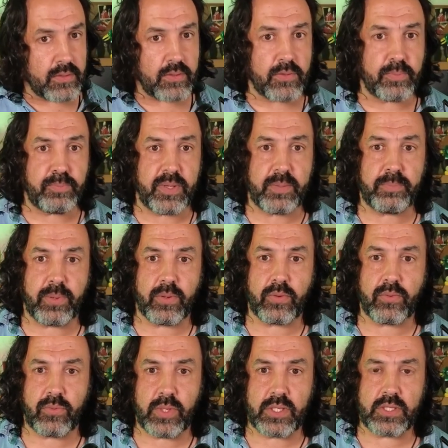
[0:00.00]
to
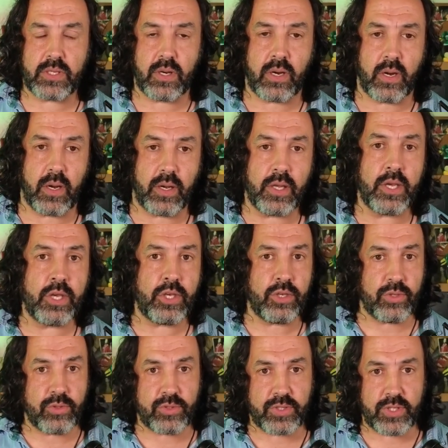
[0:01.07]
people which are
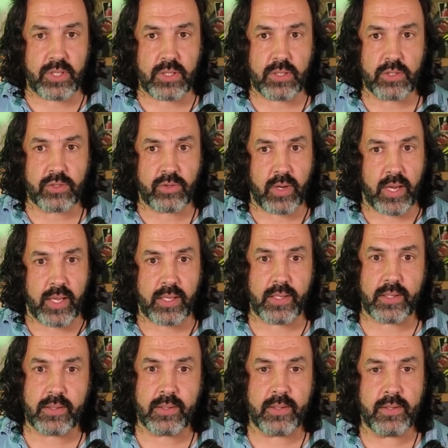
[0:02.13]
using,
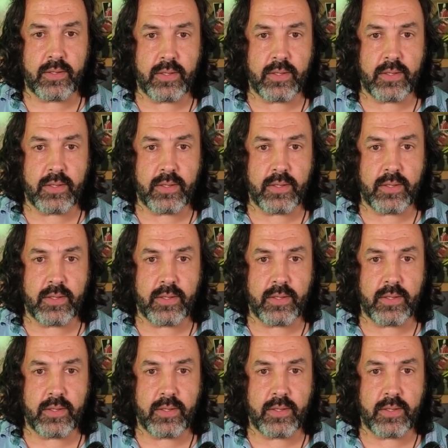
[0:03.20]
trying,